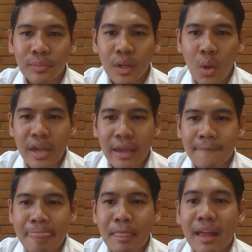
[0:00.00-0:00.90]
Okay,
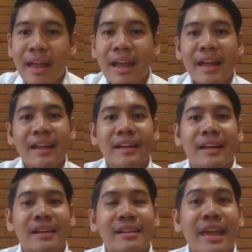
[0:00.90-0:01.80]

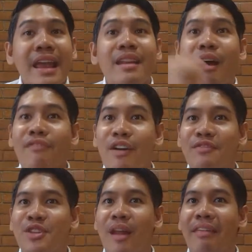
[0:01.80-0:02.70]
enough of
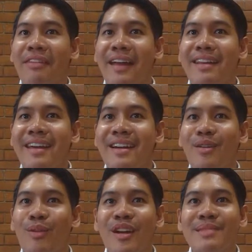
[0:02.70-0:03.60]
Jonathan.
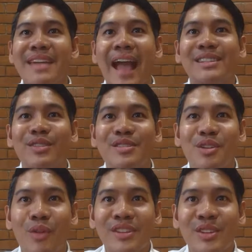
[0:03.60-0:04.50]
We're going to be answering your
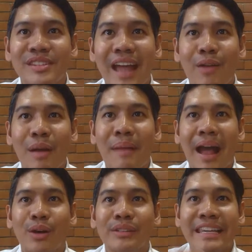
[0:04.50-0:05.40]
questions now
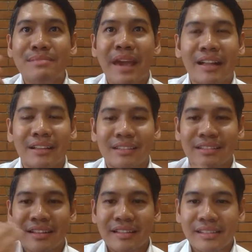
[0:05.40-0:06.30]
about email,
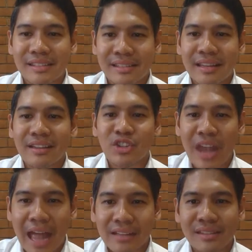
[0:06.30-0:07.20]

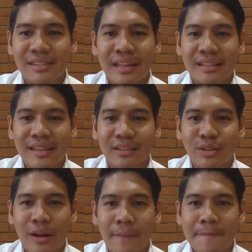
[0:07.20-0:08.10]
chats,
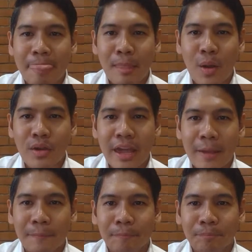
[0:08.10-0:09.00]
etc. Okay.